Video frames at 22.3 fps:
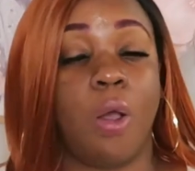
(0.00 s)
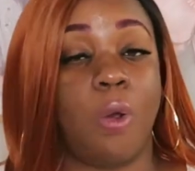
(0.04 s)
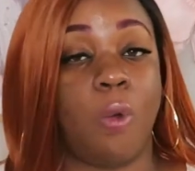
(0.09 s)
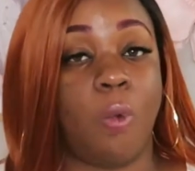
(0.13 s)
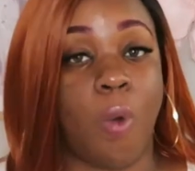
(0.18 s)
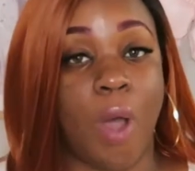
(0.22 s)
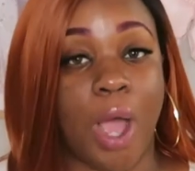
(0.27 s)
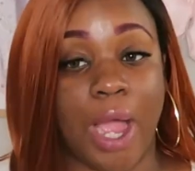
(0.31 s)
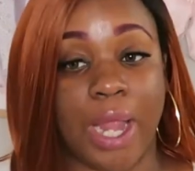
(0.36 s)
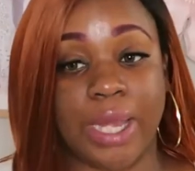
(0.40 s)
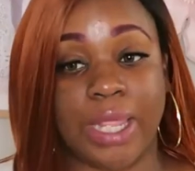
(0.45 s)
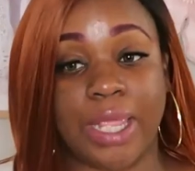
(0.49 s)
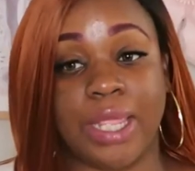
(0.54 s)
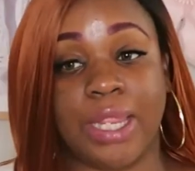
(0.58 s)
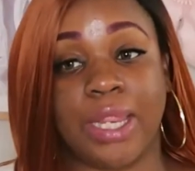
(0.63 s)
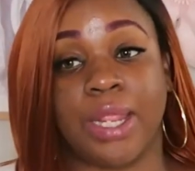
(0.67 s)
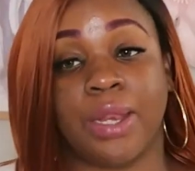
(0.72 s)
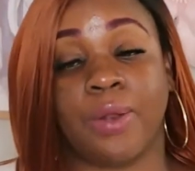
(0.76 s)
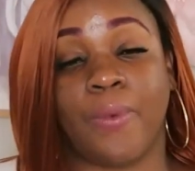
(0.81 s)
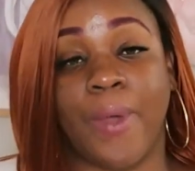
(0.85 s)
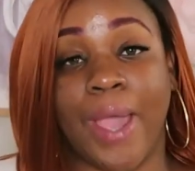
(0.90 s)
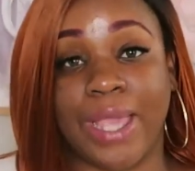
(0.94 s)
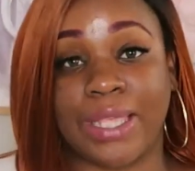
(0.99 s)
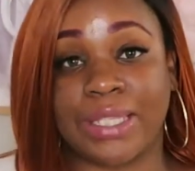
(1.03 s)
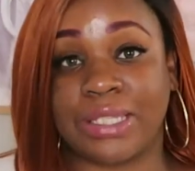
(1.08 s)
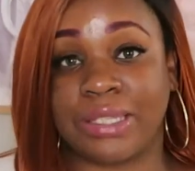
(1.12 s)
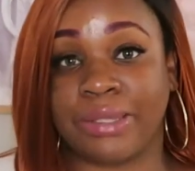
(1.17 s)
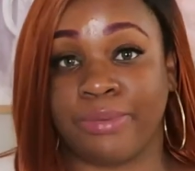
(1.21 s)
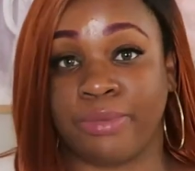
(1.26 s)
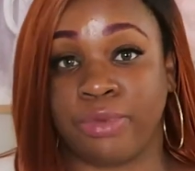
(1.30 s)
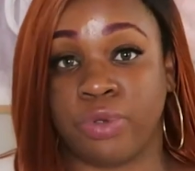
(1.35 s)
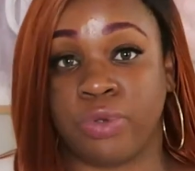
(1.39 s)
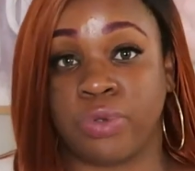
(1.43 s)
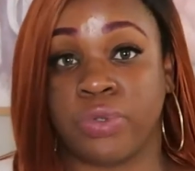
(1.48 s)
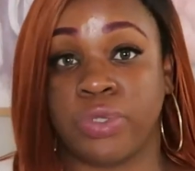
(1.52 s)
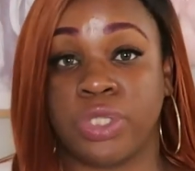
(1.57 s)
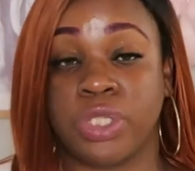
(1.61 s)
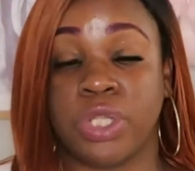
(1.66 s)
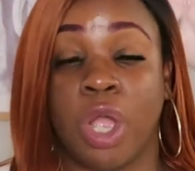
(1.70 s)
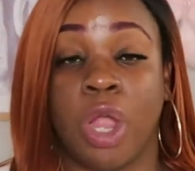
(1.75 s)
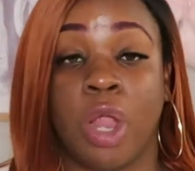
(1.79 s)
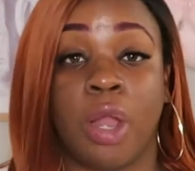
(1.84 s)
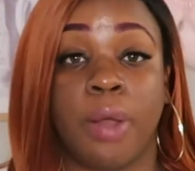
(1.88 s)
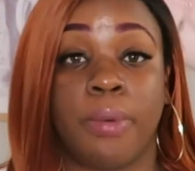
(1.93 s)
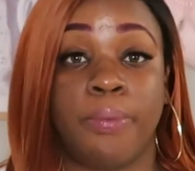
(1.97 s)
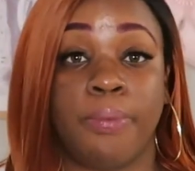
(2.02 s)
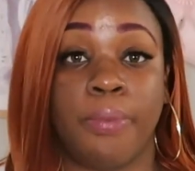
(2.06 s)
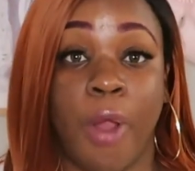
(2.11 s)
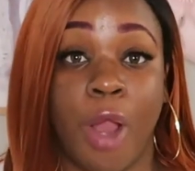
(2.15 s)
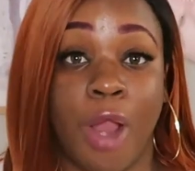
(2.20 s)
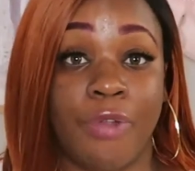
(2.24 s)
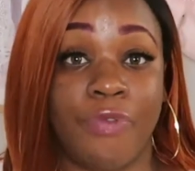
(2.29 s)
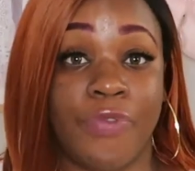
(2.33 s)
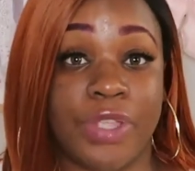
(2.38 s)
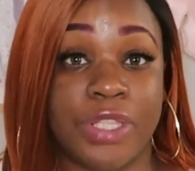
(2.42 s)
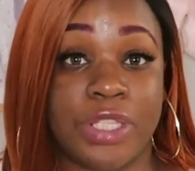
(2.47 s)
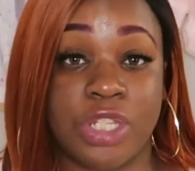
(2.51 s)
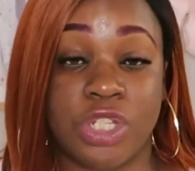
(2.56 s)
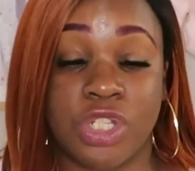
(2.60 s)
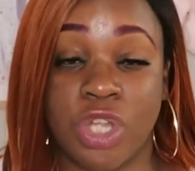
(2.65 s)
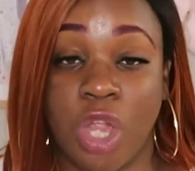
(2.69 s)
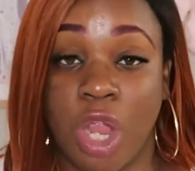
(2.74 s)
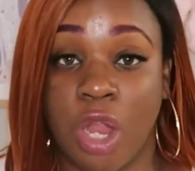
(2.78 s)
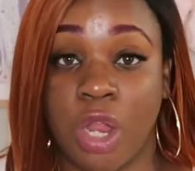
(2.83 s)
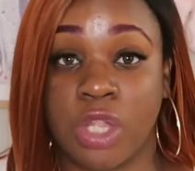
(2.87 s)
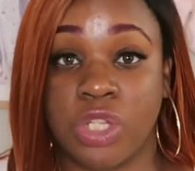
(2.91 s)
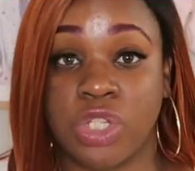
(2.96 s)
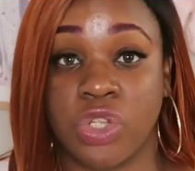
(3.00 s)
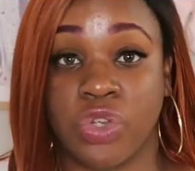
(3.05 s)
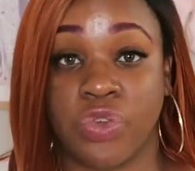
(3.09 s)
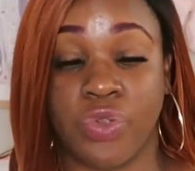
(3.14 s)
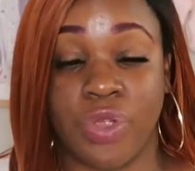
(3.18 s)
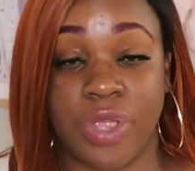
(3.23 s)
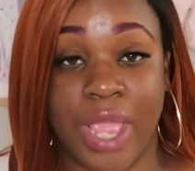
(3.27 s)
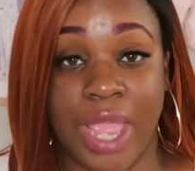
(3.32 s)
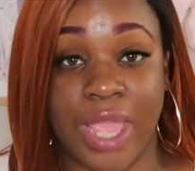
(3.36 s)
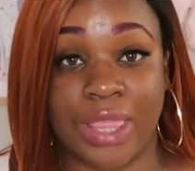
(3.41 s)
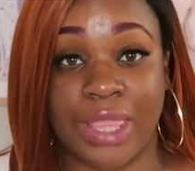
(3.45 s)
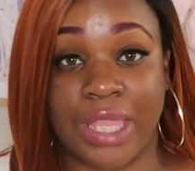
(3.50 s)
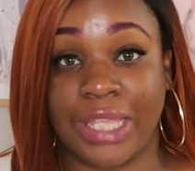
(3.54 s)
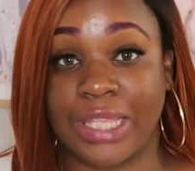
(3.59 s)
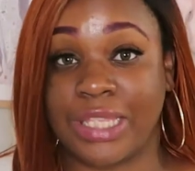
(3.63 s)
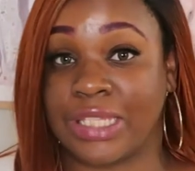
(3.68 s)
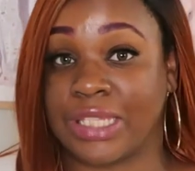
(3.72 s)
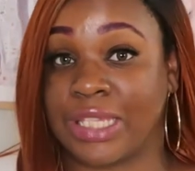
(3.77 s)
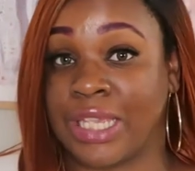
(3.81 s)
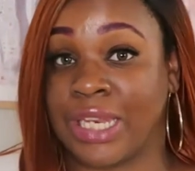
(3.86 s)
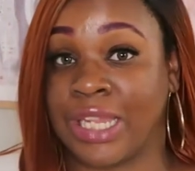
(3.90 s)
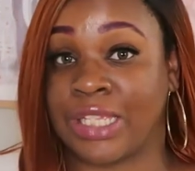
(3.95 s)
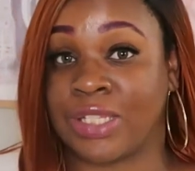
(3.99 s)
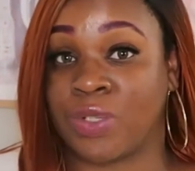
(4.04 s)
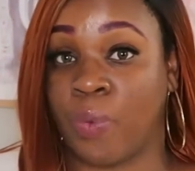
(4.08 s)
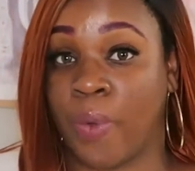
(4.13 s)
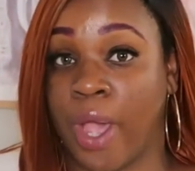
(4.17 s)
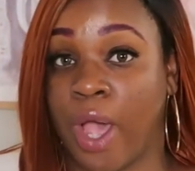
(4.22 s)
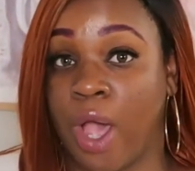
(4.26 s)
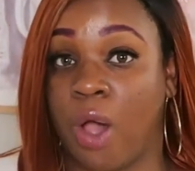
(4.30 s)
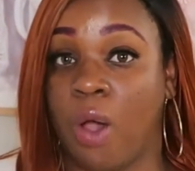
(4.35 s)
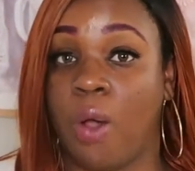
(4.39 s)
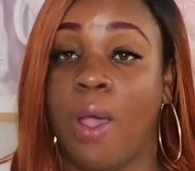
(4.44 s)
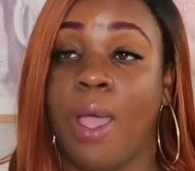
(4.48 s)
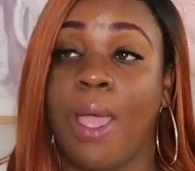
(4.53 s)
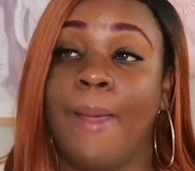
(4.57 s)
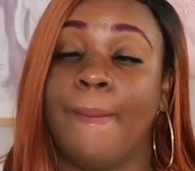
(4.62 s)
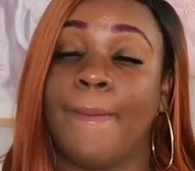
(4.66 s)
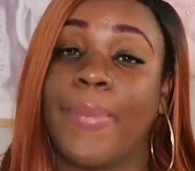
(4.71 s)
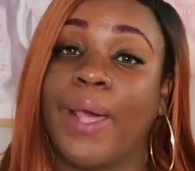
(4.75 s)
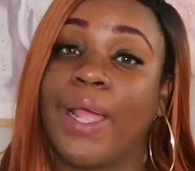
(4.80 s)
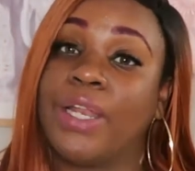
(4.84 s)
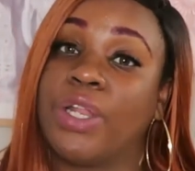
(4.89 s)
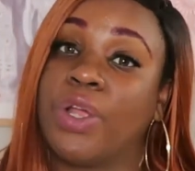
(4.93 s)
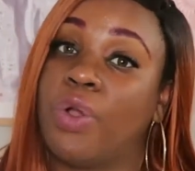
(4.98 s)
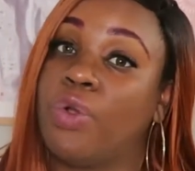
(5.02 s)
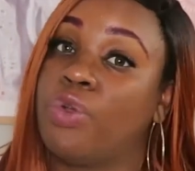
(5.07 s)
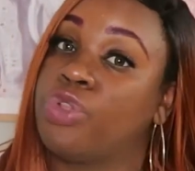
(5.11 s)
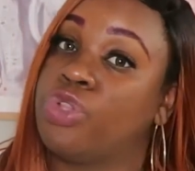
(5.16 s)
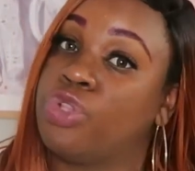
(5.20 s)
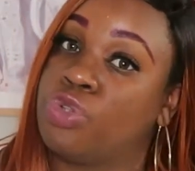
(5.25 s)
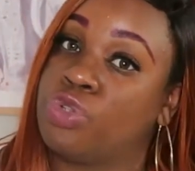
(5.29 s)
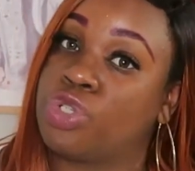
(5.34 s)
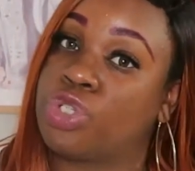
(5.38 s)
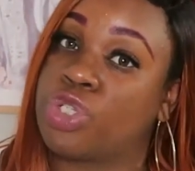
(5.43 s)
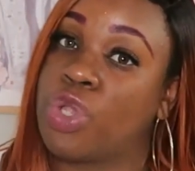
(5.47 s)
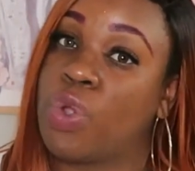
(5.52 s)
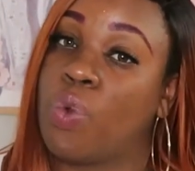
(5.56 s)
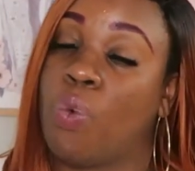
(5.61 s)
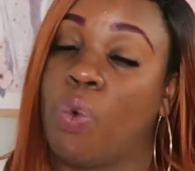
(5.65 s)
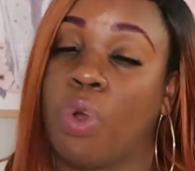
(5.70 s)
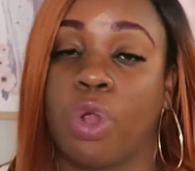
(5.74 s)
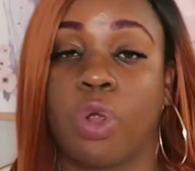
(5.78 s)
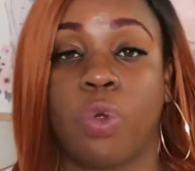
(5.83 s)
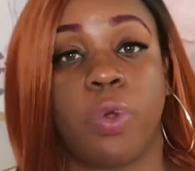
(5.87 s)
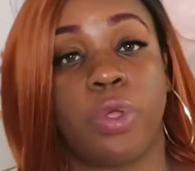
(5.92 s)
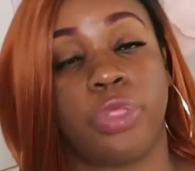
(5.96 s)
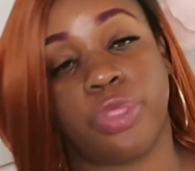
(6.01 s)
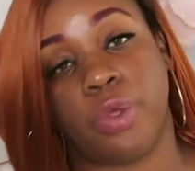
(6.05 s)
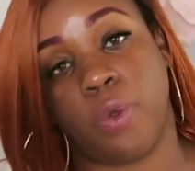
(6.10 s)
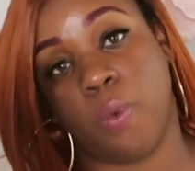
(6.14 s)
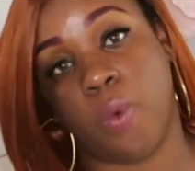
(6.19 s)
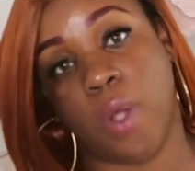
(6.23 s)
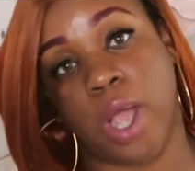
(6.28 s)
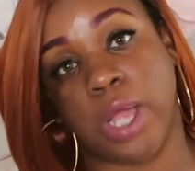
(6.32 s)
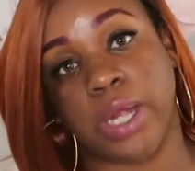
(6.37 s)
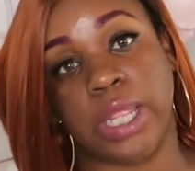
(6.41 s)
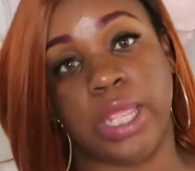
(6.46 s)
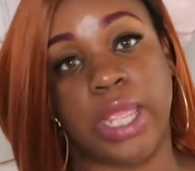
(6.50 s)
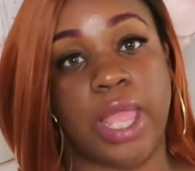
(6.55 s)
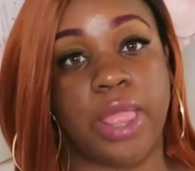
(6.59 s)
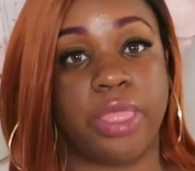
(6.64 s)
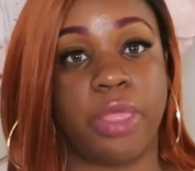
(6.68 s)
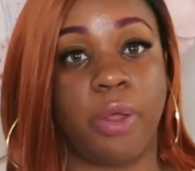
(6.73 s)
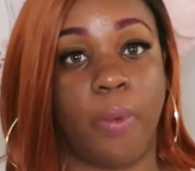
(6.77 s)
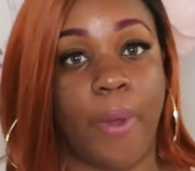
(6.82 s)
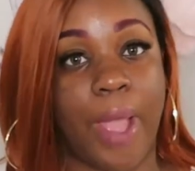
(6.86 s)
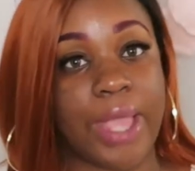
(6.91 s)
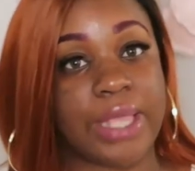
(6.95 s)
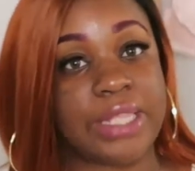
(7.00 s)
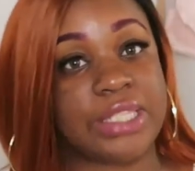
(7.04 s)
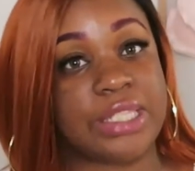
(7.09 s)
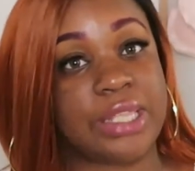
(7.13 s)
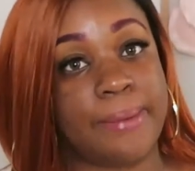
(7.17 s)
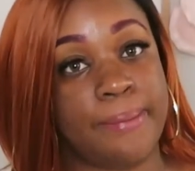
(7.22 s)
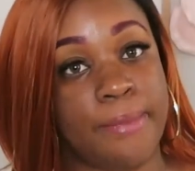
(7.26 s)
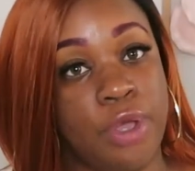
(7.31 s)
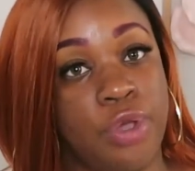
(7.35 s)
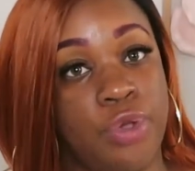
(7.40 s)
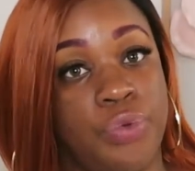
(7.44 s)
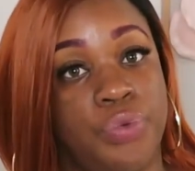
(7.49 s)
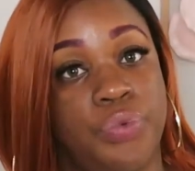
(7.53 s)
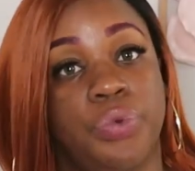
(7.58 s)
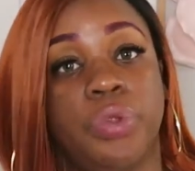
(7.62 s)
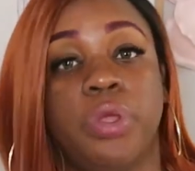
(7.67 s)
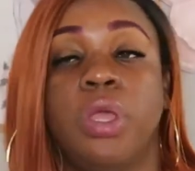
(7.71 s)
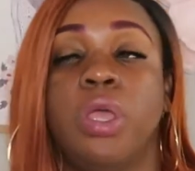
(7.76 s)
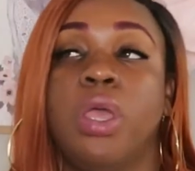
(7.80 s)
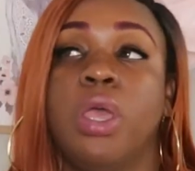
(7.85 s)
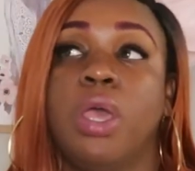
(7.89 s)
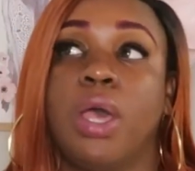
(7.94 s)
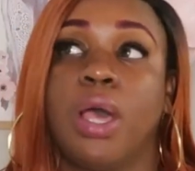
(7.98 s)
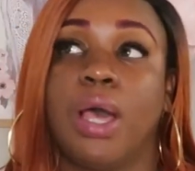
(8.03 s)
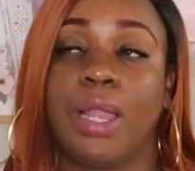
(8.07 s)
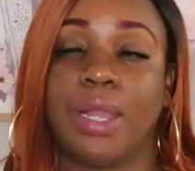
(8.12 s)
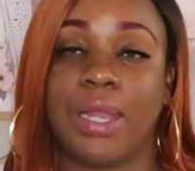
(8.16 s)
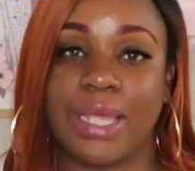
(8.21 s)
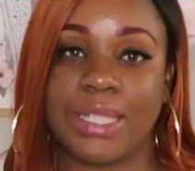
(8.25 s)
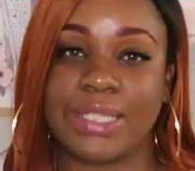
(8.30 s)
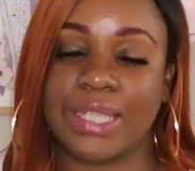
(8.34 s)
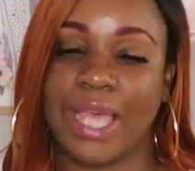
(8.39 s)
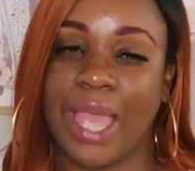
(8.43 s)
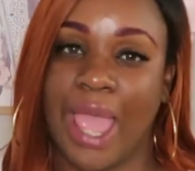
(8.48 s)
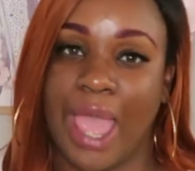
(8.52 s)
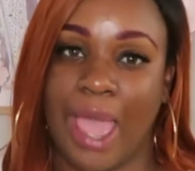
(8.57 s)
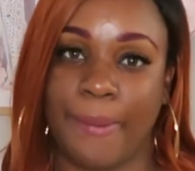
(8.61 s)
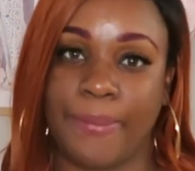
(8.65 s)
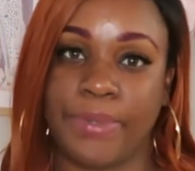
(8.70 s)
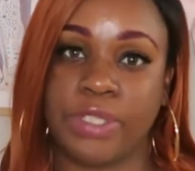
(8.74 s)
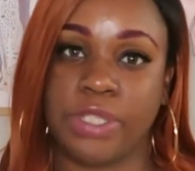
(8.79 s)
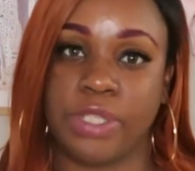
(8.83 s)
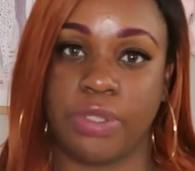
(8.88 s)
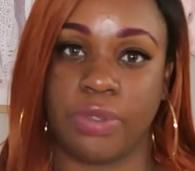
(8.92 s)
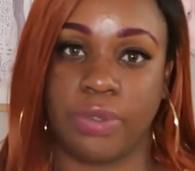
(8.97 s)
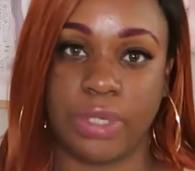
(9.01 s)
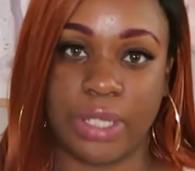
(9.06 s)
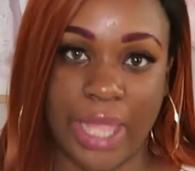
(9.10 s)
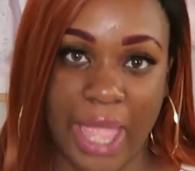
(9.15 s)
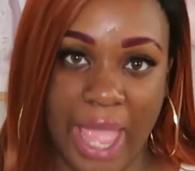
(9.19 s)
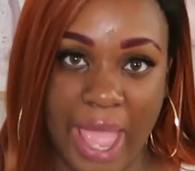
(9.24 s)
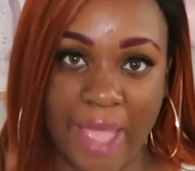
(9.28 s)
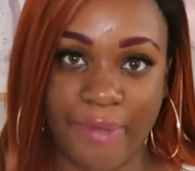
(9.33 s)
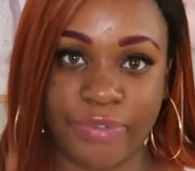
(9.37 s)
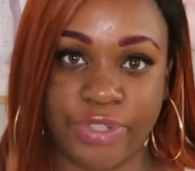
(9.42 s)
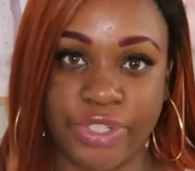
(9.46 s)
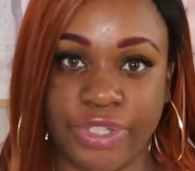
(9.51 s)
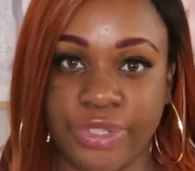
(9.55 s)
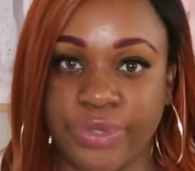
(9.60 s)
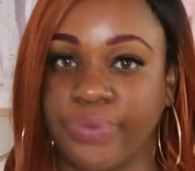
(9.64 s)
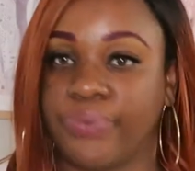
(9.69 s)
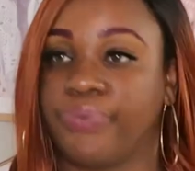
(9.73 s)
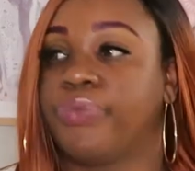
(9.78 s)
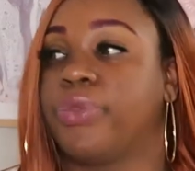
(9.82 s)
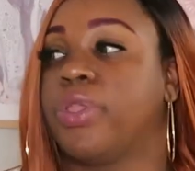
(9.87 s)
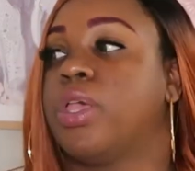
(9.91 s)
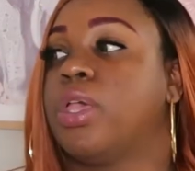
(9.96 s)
Waning and waxing moons are perfect to charge and create things in as well, but I don't usually work with the waning and the waxing moon unless I absolutely have to.